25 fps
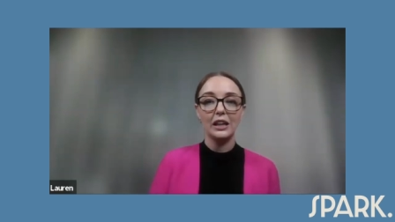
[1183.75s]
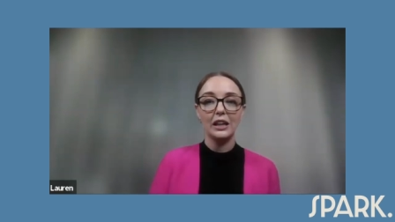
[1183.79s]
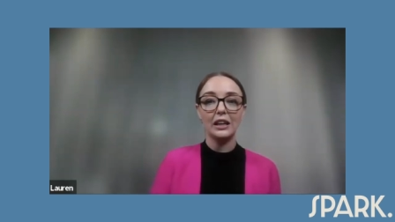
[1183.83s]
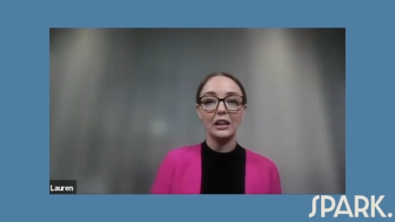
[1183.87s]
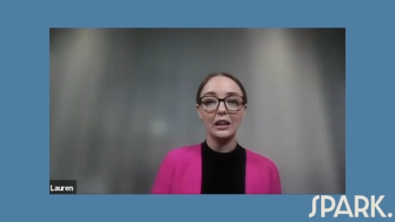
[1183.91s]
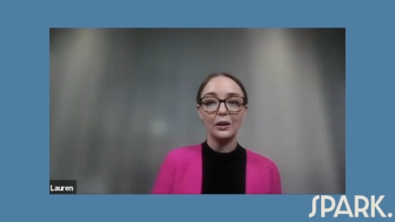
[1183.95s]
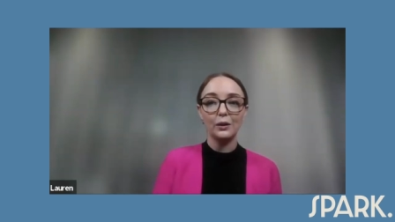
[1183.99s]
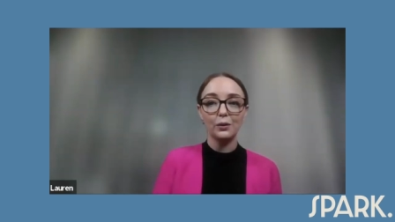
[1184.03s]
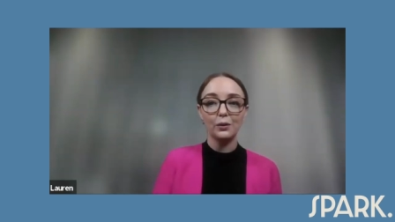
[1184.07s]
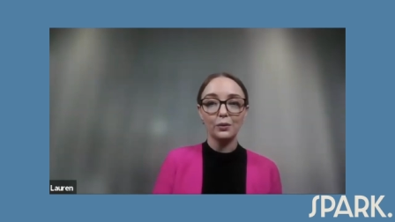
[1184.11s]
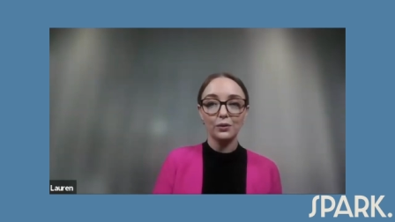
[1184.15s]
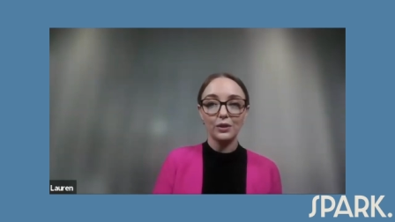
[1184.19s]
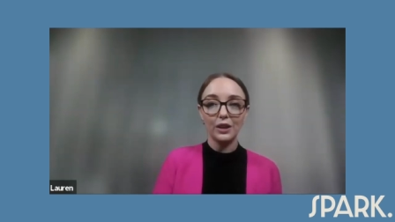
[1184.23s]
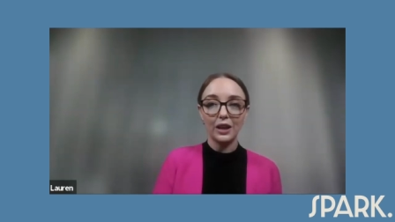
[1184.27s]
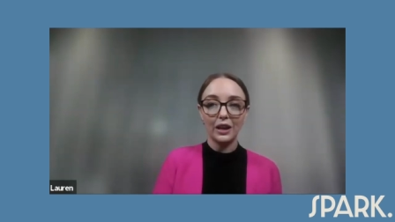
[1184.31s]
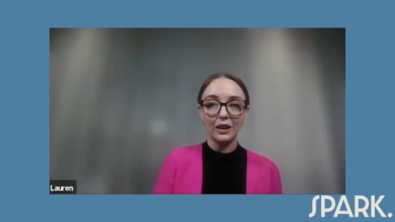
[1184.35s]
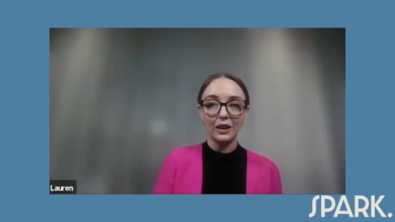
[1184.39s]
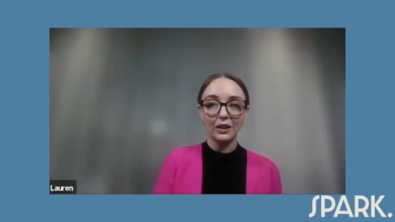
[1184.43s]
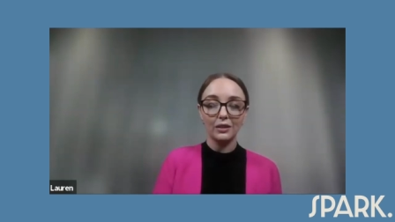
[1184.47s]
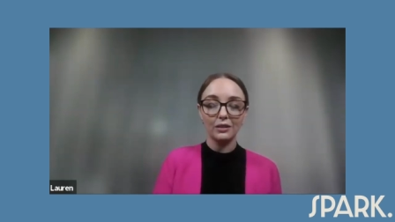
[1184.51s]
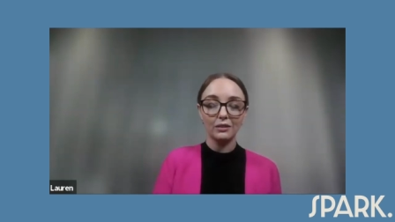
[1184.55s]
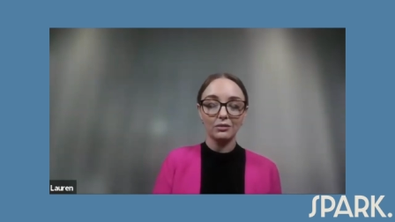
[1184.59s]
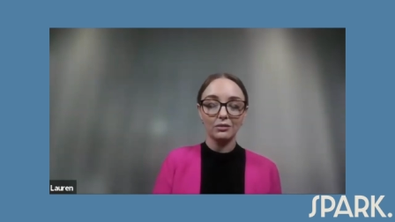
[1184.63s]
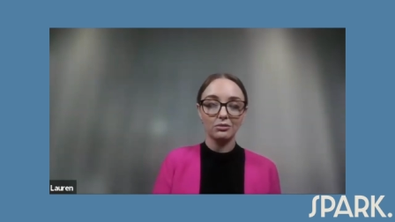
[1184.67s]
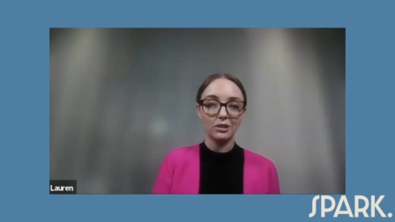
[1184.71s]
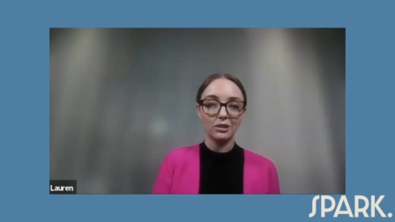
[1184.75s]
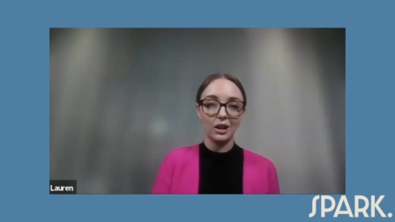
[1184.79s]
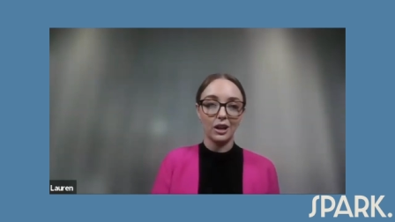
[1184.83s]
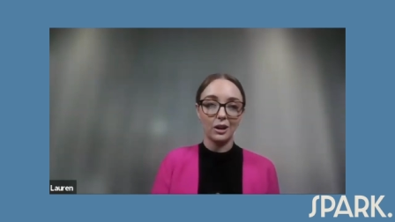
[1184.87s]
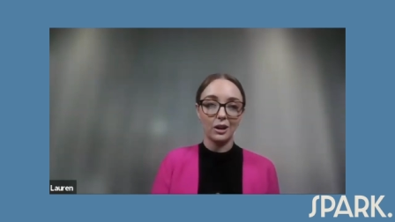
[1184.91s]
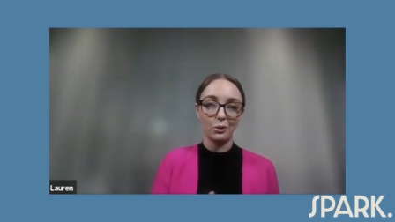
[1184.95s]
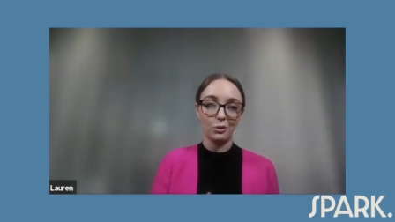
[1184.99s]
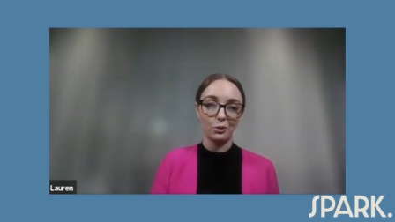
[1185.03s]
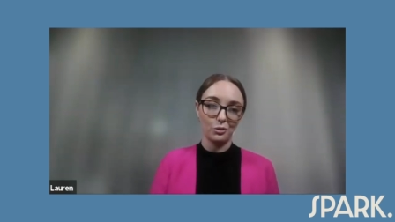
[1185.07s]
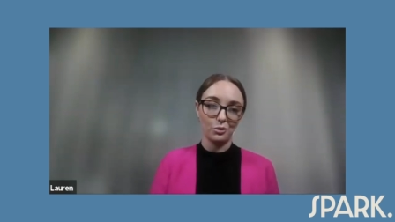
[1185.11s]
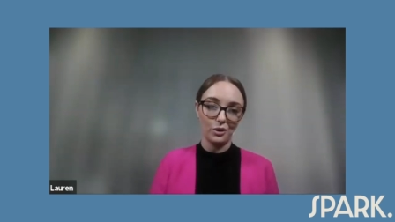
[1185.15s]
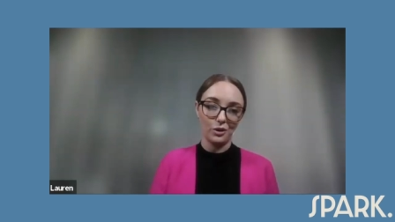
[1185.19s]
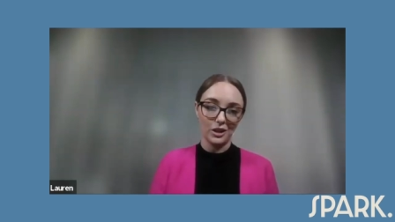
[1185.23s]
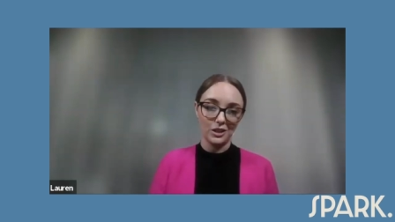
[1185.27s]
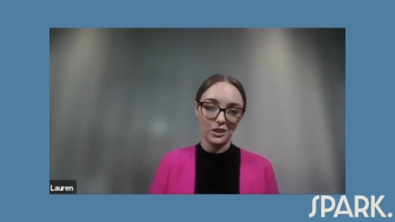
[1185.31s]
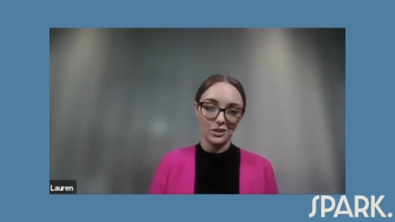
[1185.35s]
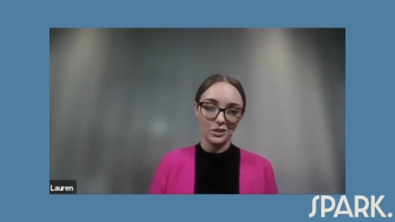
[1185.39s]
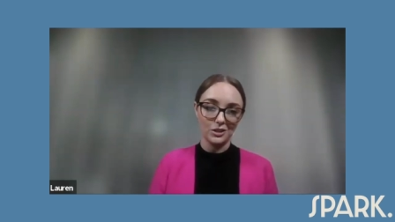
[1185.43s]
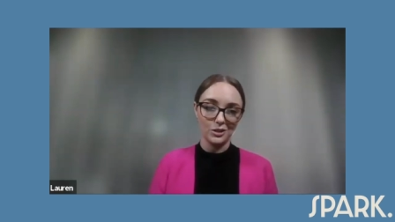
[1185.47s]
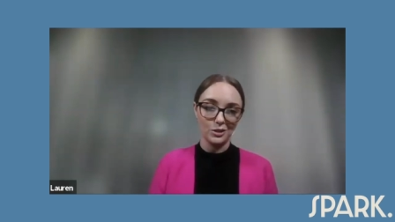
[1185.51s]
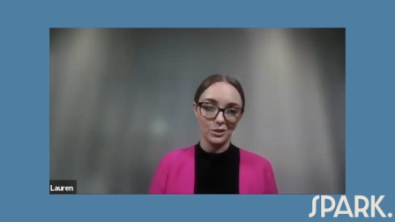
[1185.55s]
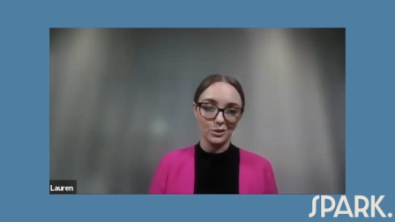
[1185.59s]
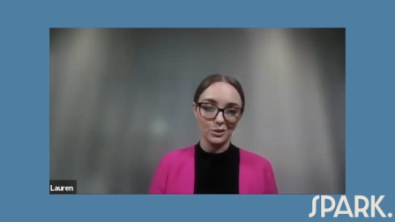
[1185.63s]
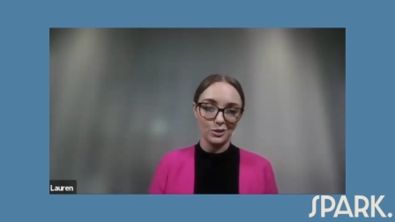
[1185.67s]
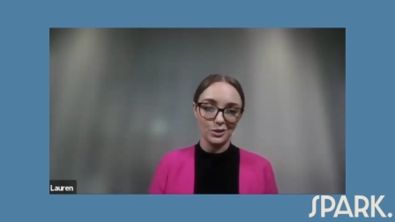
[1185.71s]
If that
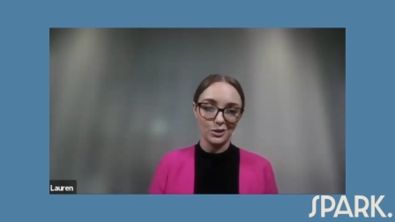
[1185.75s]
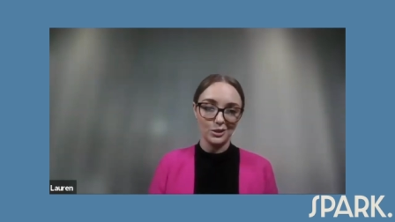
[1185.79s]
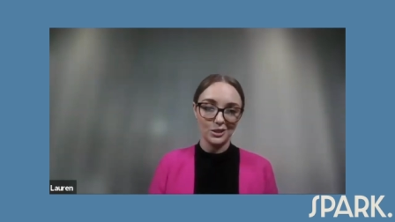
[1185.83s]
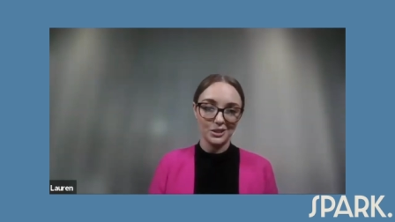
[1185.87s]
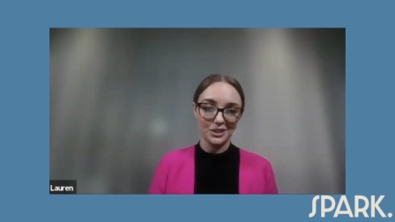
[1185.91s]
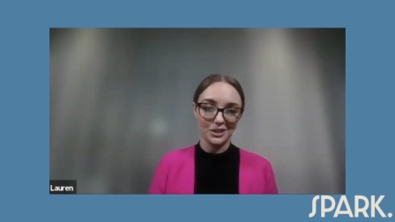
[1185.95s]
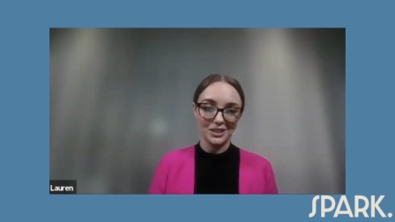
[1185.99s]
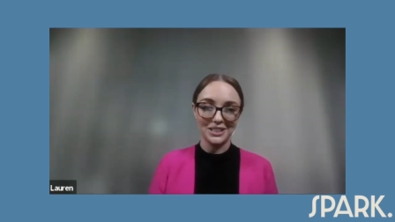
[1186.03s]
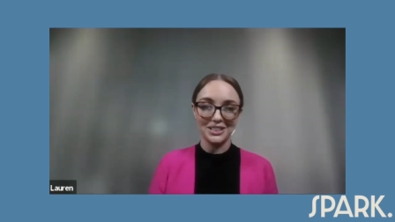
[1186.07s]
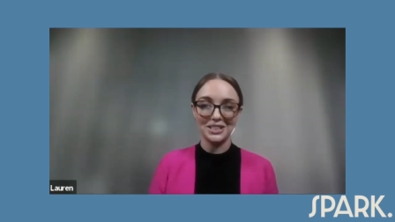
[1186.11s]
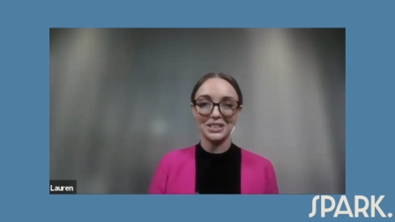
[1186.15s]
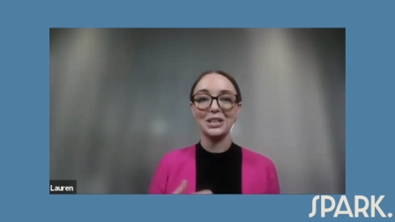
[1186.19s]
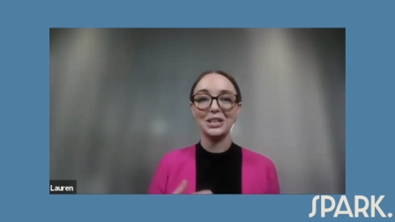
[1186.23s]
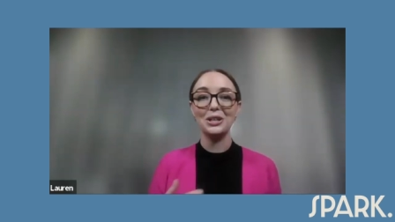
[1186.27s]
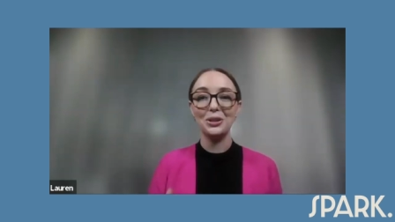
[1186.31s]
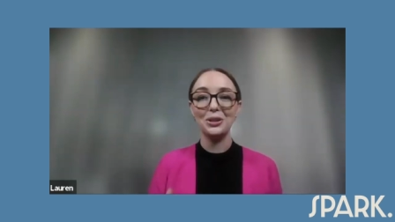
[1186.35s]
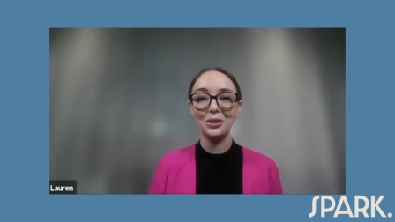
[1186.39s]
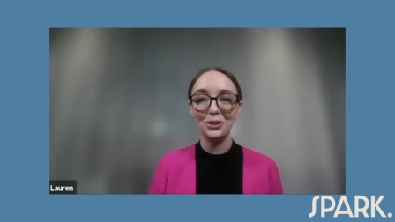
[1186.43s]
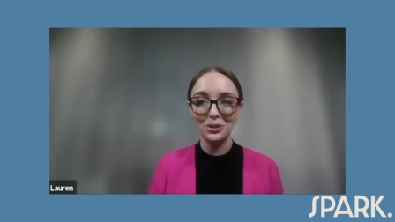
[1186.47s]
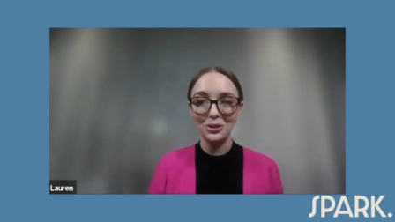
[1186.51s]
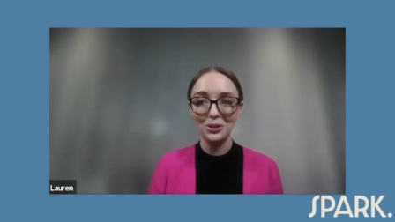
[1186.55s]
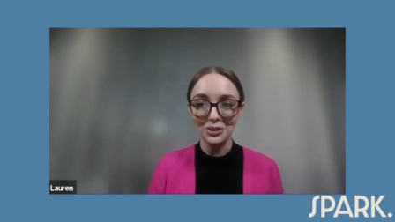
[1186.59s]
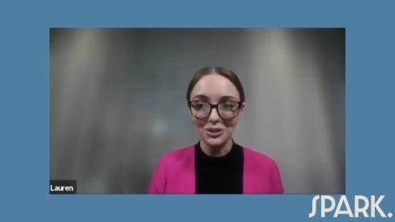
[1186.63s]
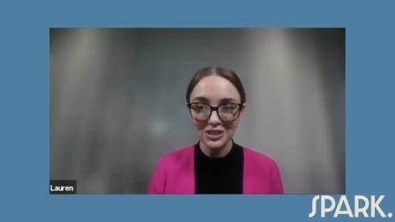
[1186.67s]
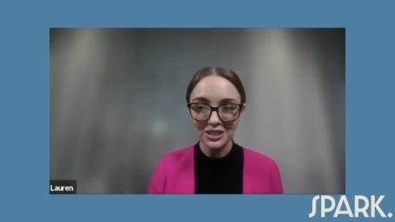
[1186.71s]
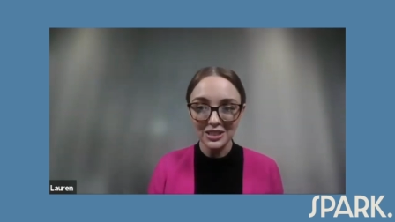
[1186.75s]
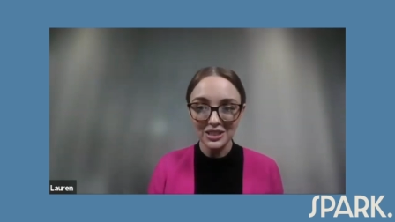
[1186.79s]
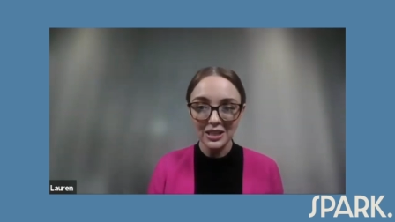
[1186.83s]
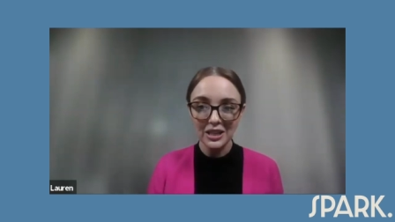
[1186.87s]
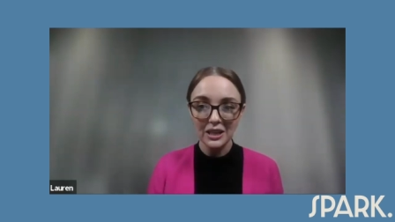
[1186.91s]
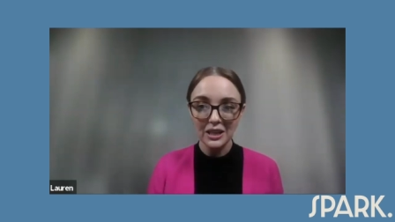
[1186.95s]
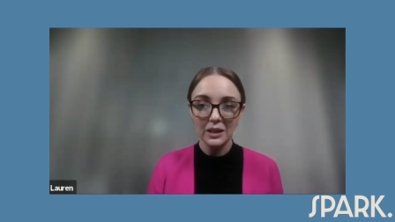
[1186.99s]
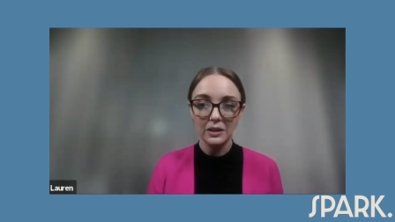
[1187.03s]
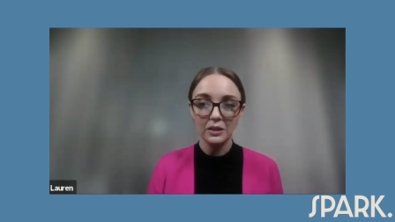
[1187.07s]
unauthorized use continues,